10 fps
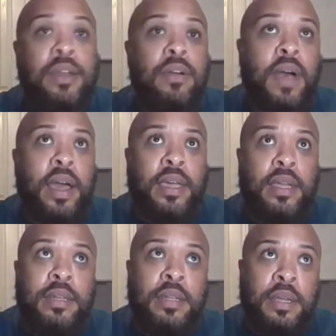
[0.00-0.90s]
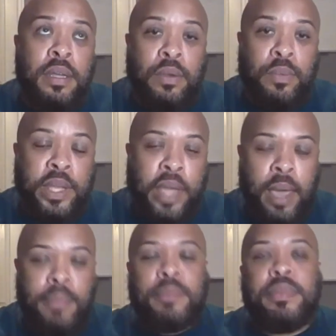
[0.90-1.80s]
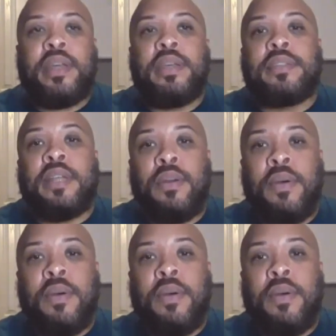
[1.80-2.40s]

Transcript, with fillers: I know mm-hmm. I can rehab the place.